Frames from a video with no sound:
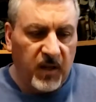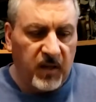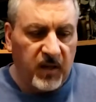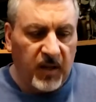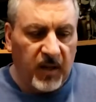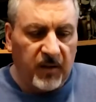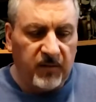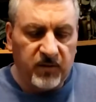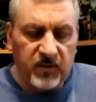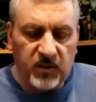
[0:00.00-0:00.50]

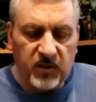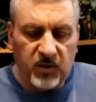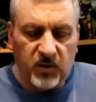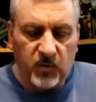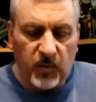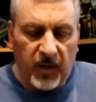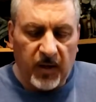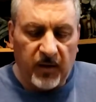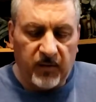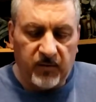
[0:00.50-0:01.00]
obviously, you
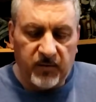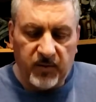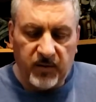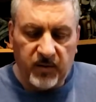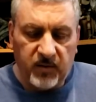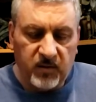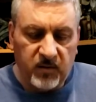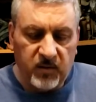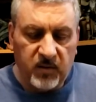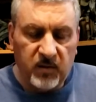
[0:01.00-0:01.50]
have
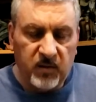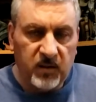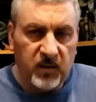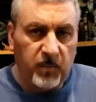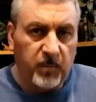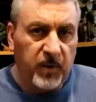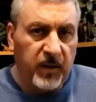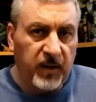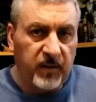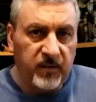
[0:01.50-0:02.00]
the
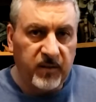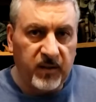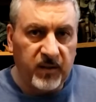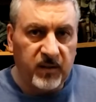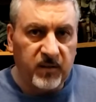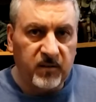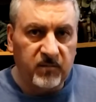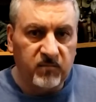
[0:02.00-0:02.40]
plastic